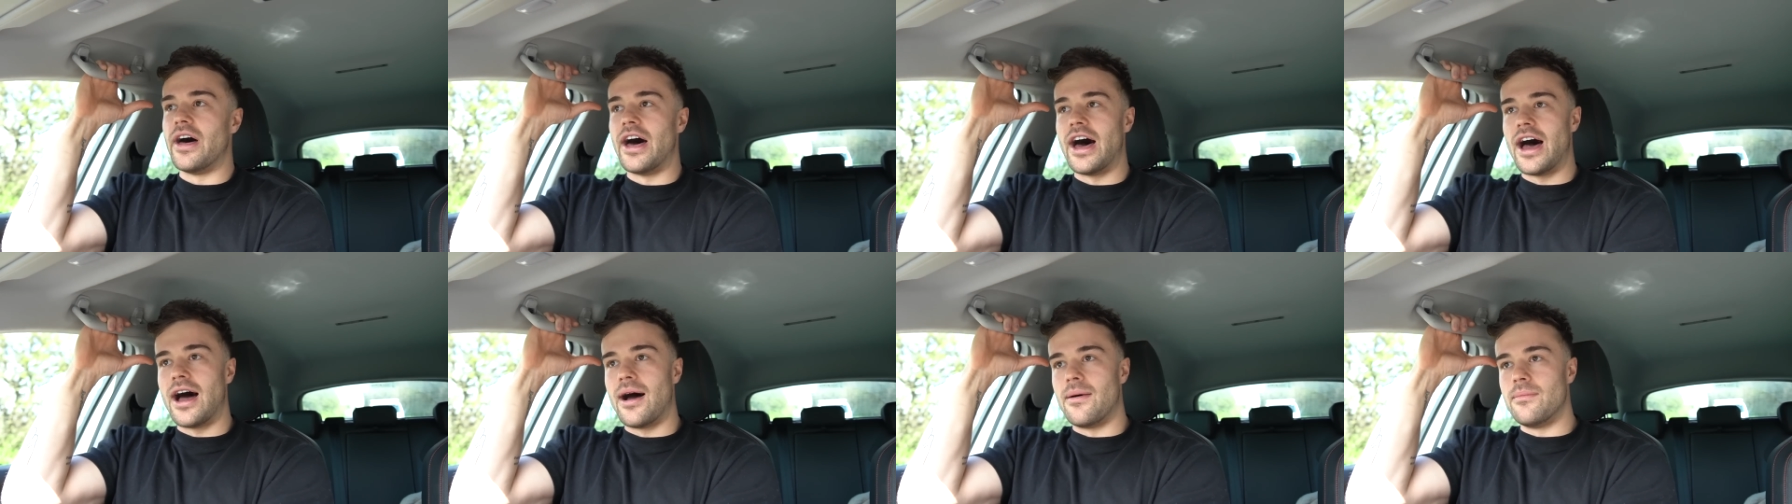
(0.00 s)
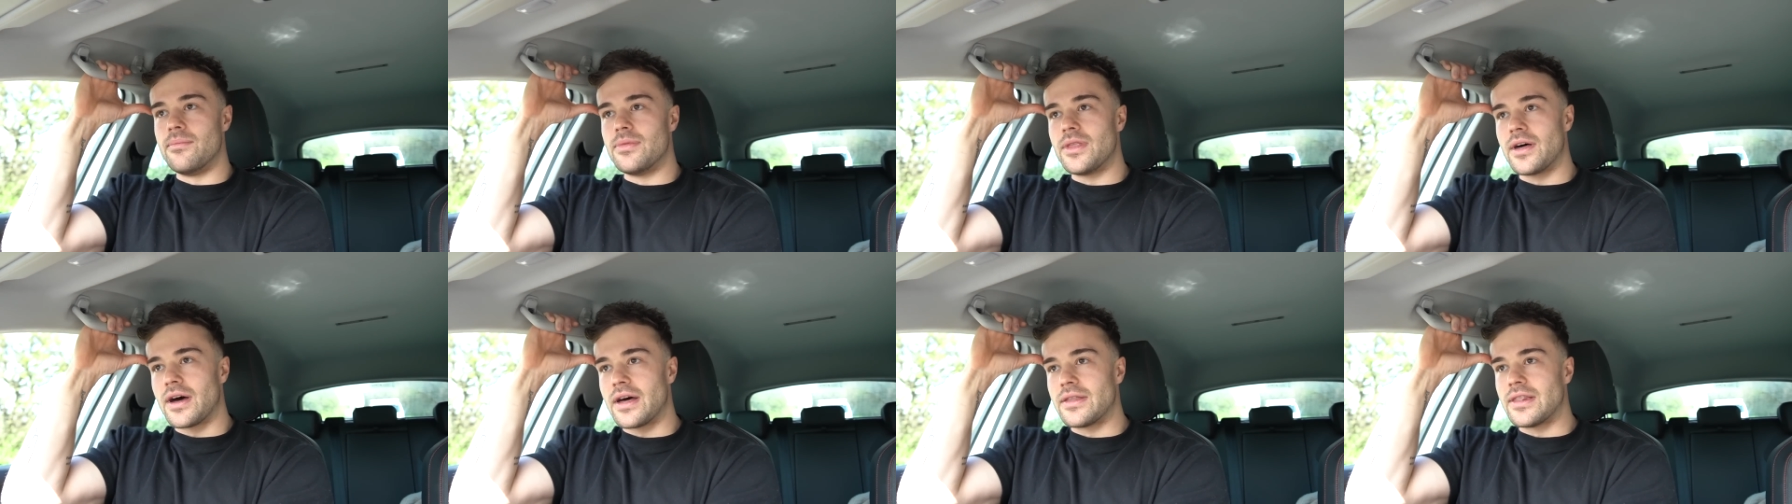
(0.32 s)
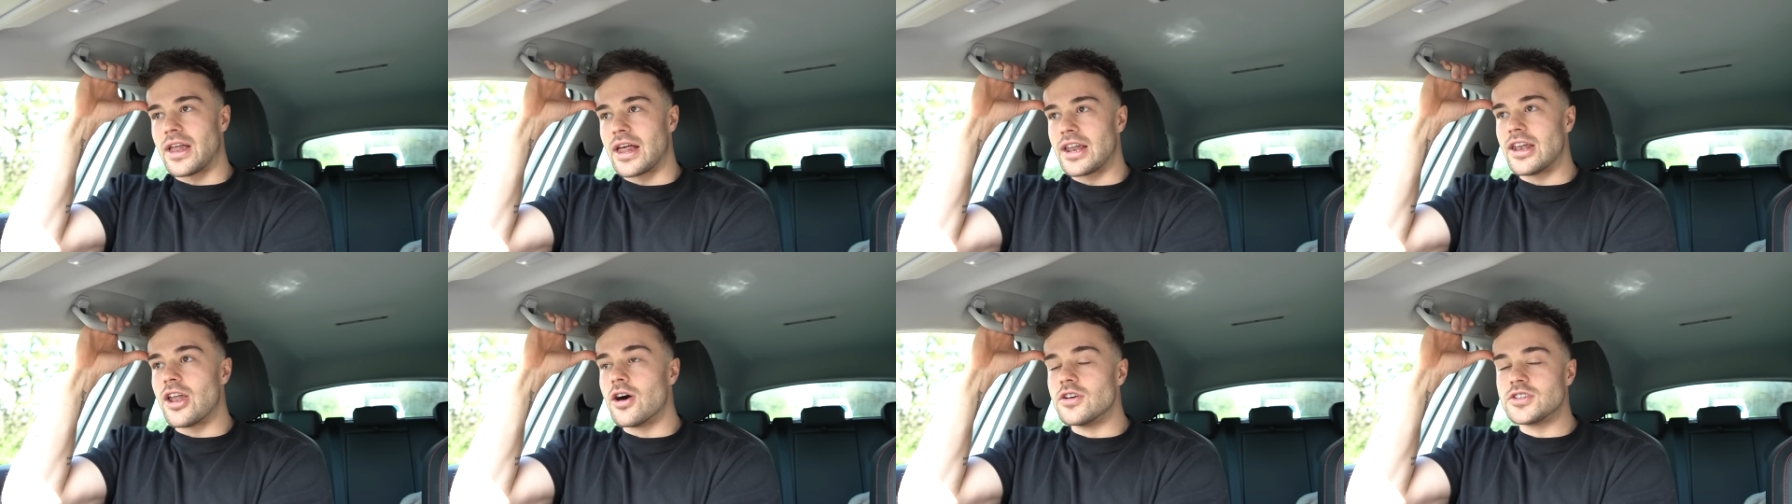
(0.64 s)
um, that,
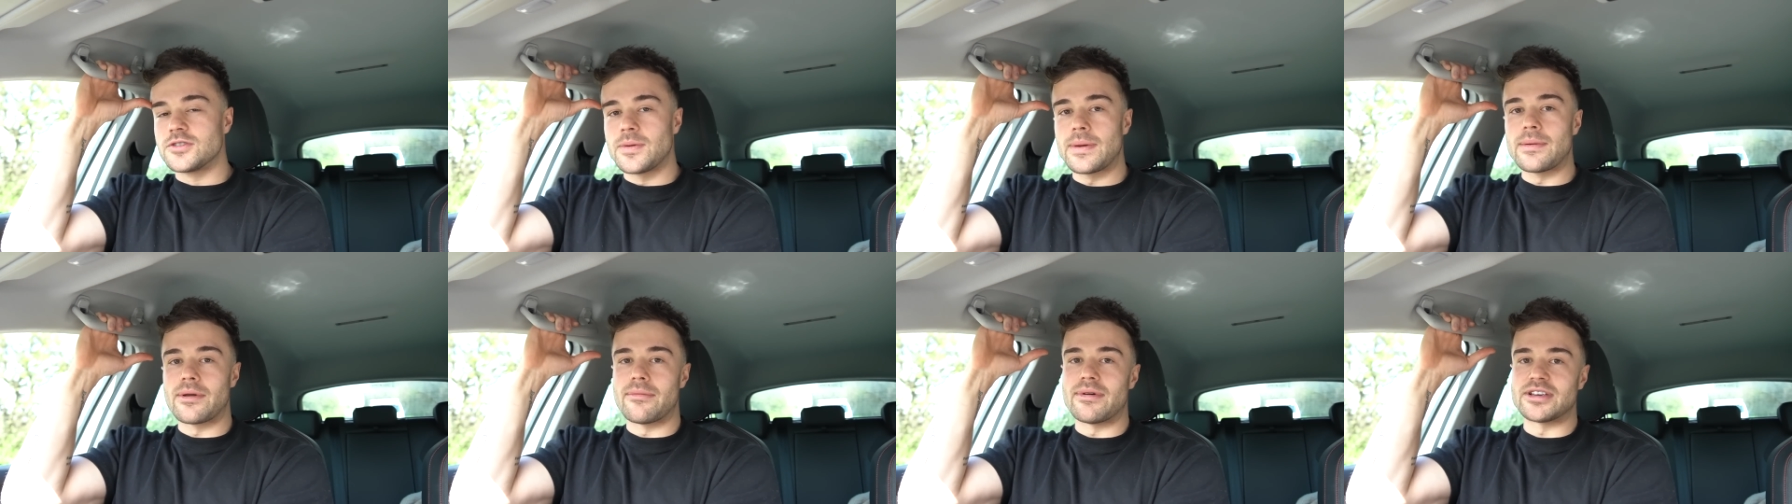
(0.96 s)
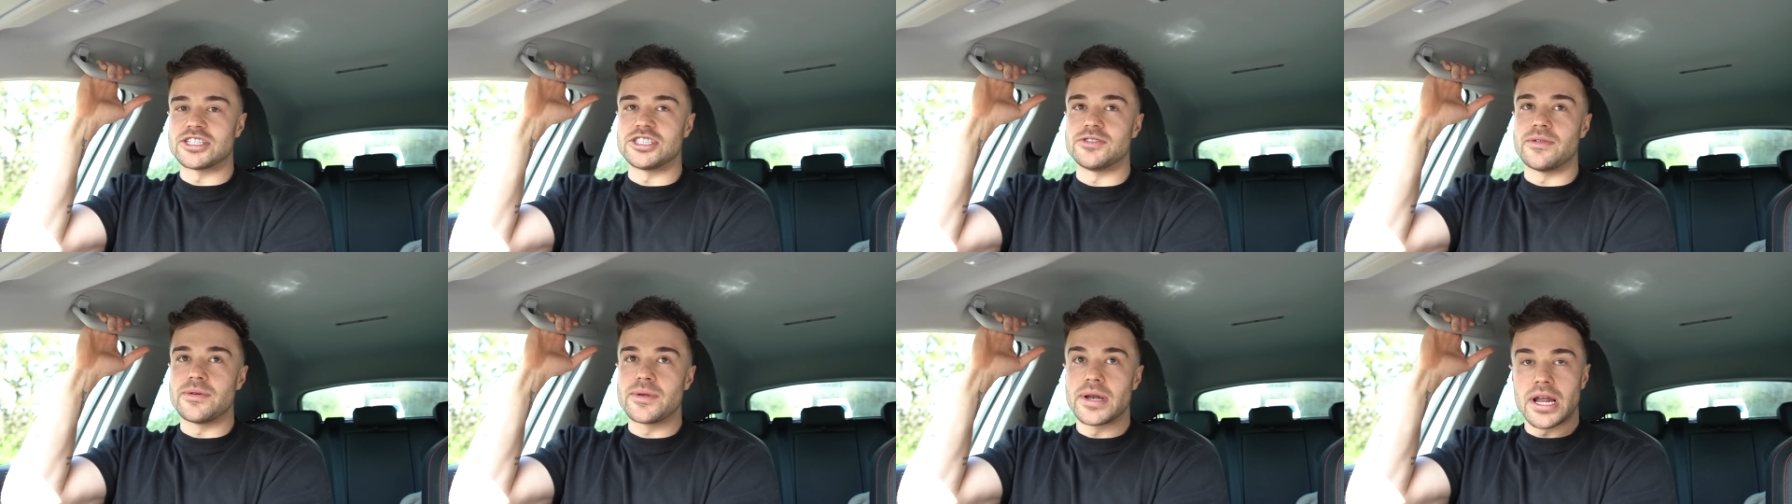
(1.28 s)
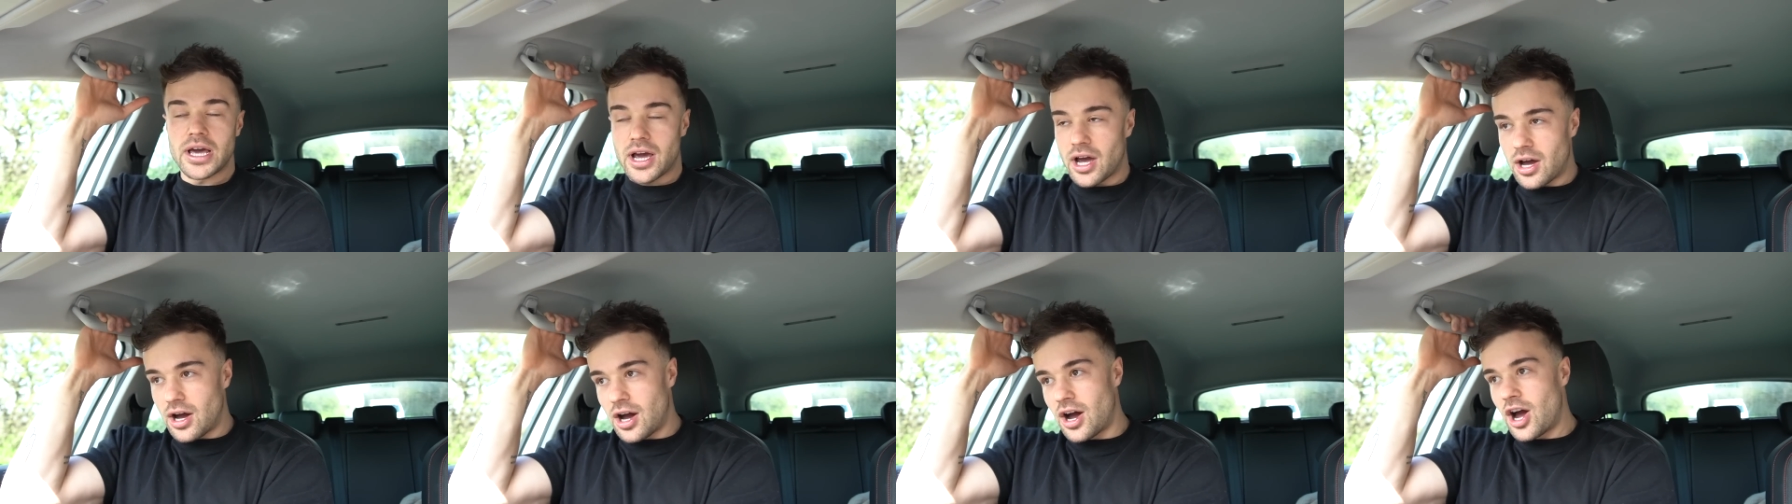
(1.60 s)
like, loads of people are messaging me,
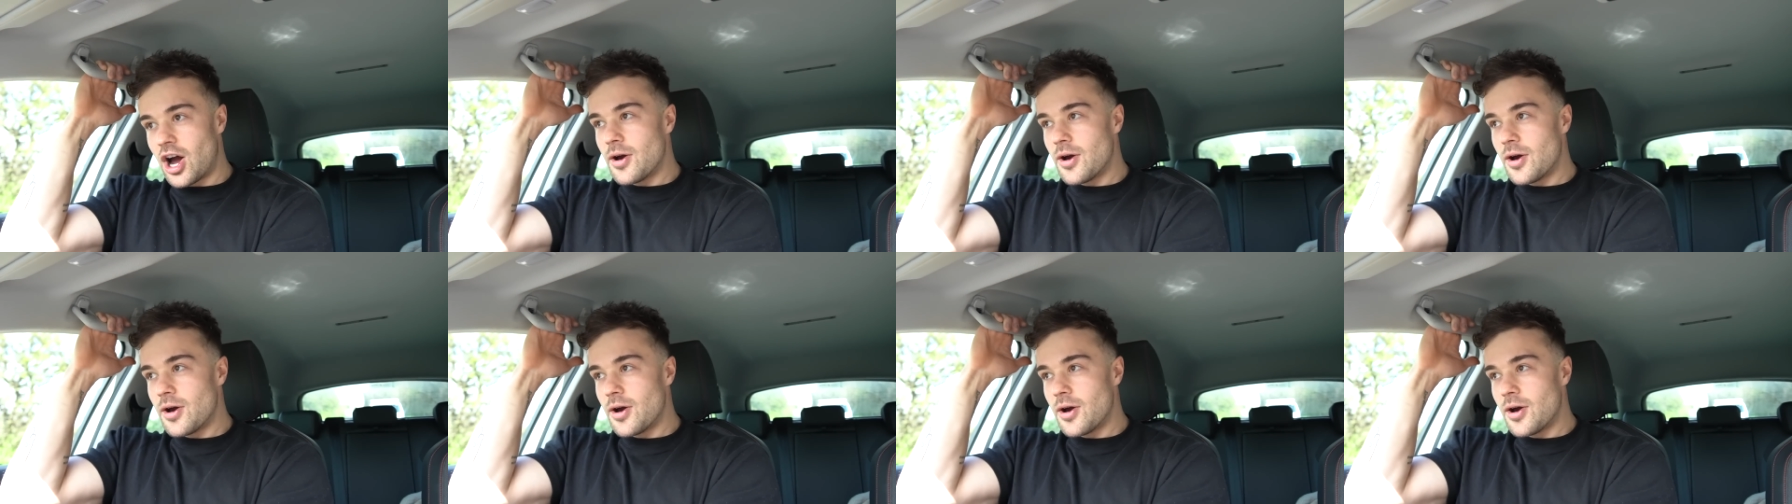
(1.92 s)
like, oh,